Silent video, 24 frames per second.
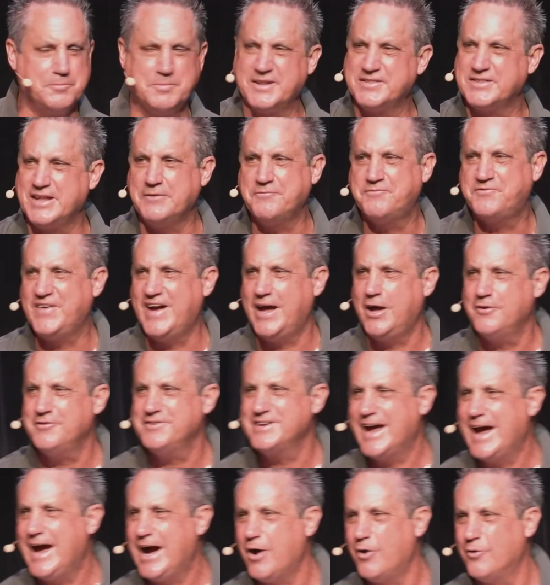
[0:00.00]
But they found
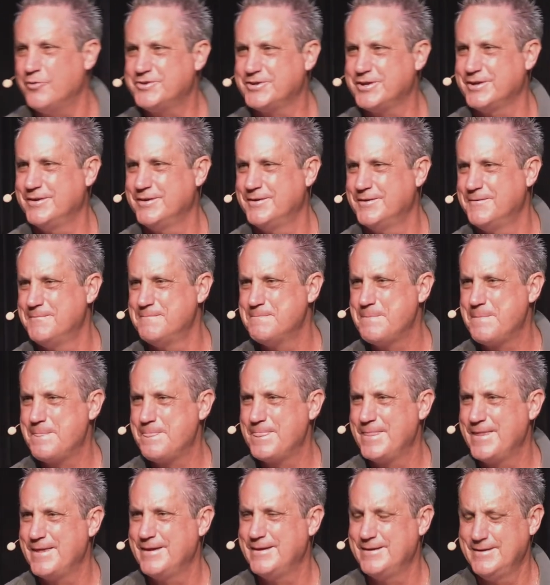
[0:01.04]
out
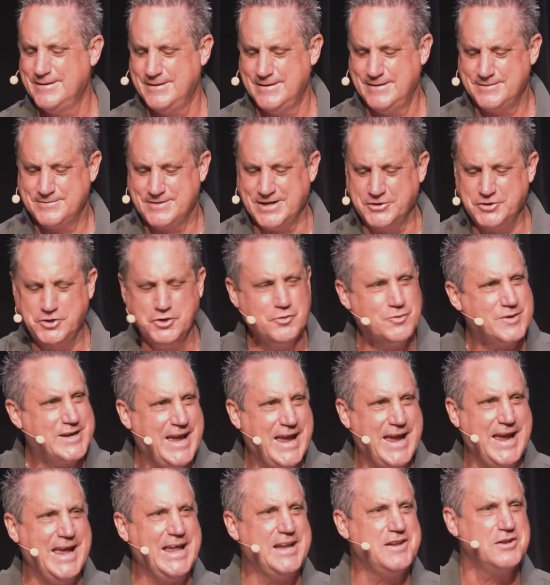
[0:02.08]
that you
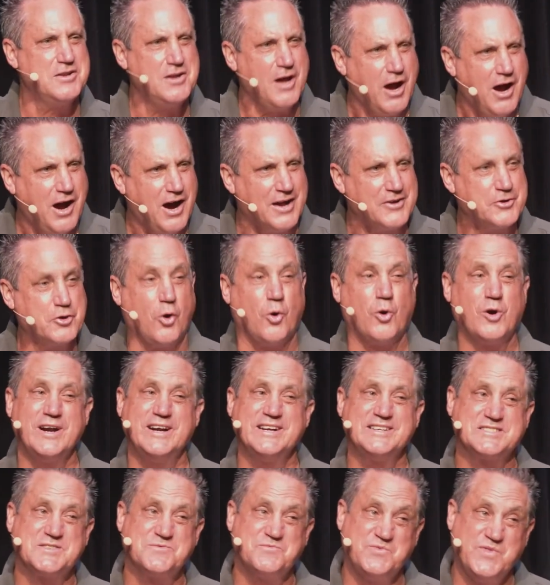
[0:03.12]
cannot, or
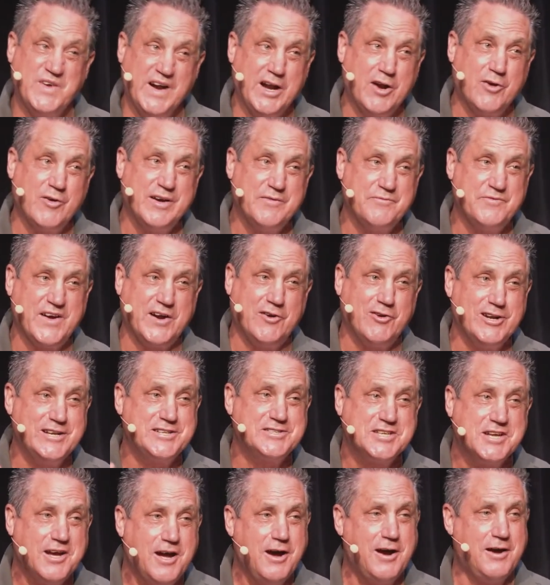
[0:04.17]
it's very, very
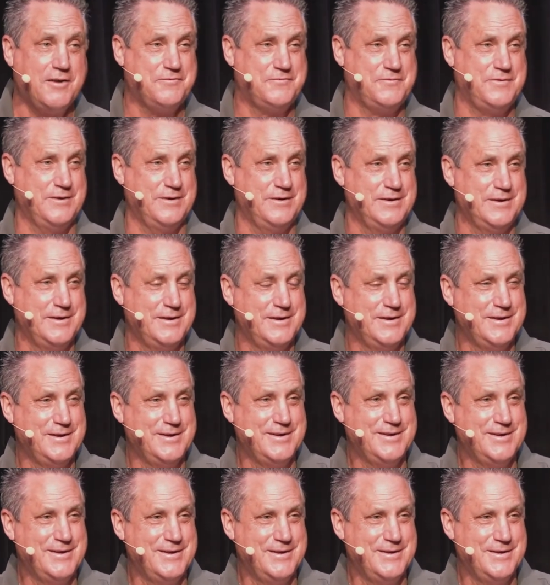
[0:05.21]
tough.
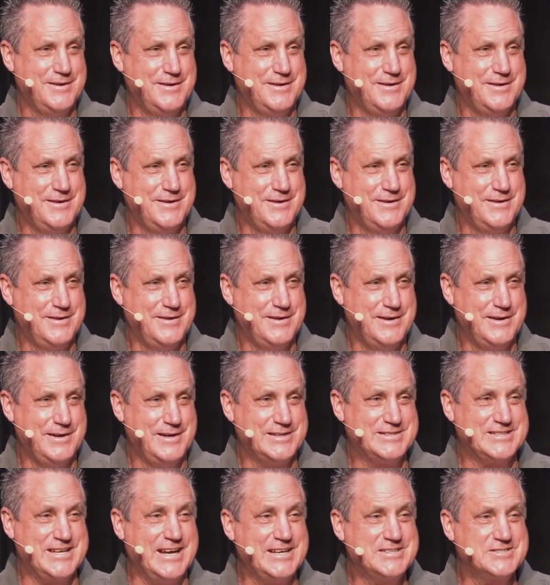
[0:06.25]

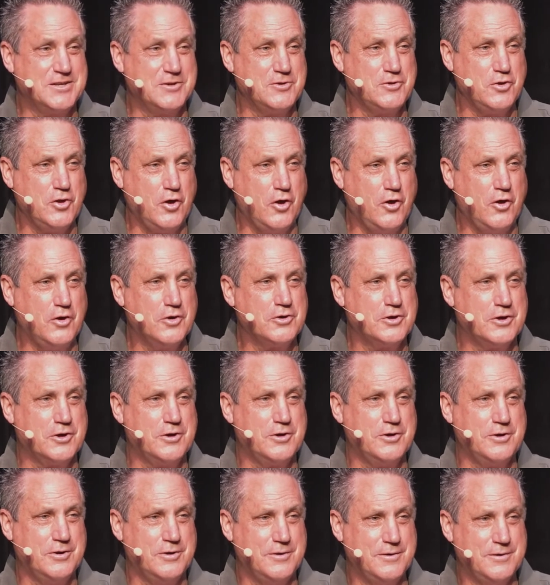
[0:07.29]
It takes a
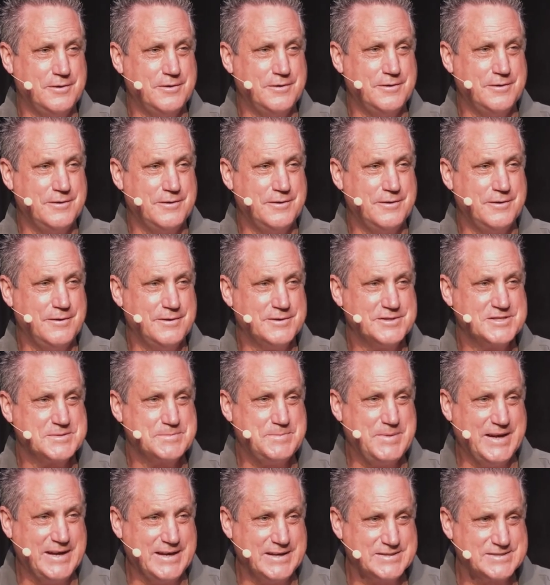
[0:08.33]
longer
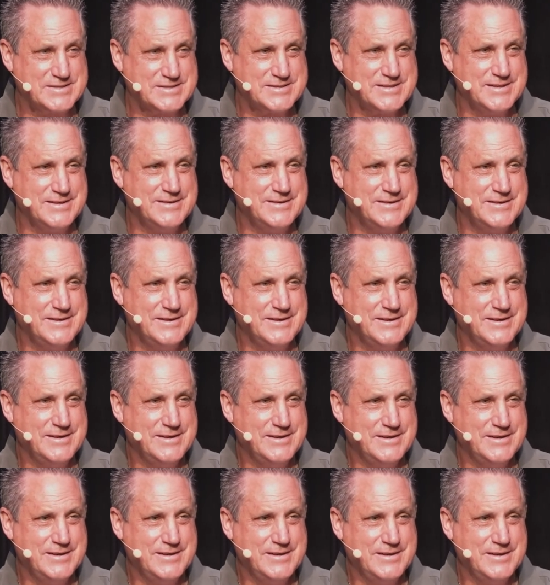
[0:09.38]
space
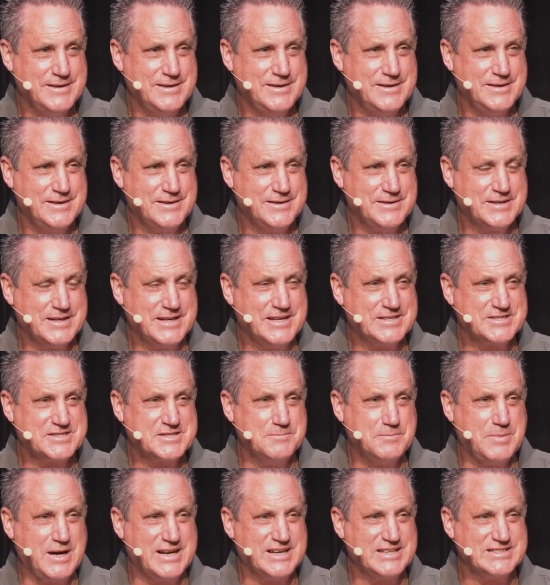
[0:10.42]
to get
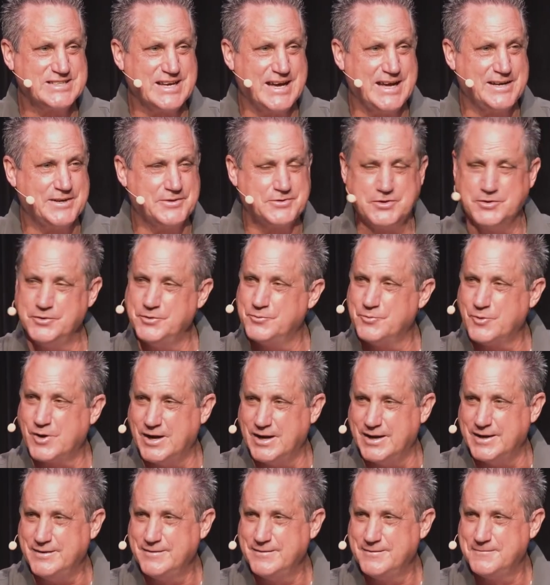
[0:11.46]
somebody's attitude
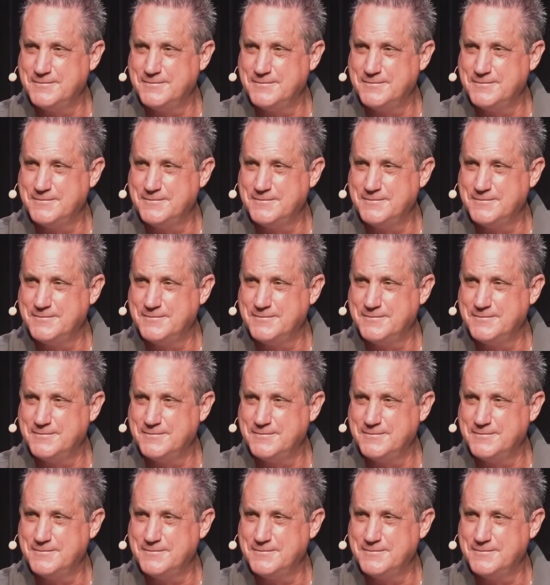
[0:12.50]
right.